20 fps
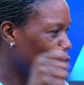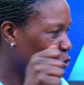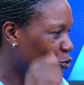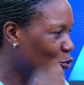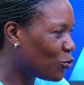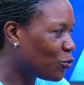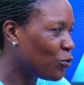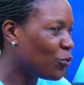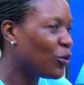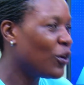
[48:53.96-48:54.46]

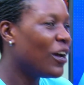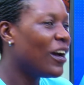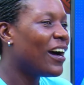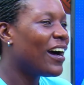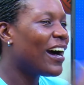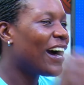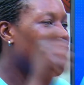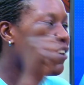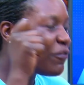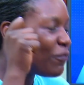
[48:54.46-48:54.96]
to
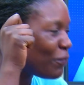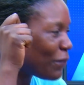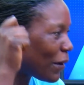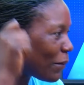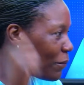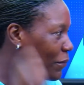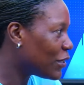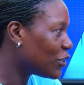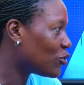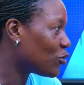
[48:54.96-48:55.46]
have
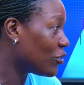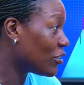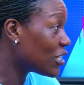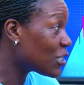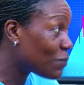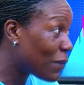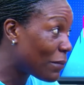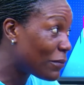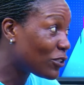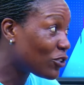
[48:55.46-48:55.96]
permission. This
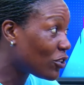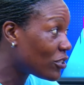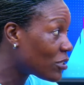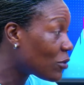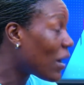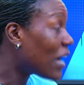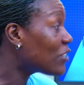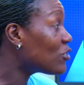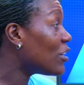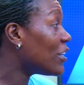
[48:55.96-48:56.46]
permission,
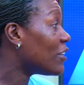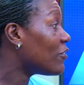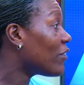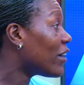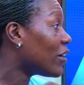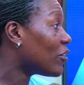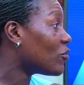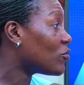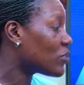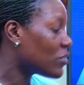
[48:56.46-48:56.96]
actually in
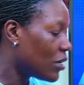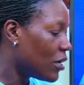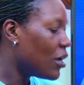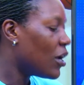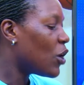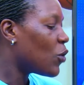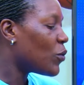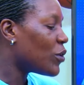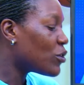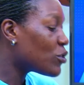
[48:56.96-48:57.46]
Rhinos,
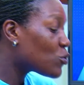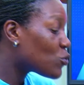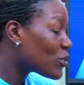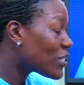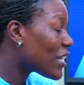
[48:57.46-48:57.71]
we used to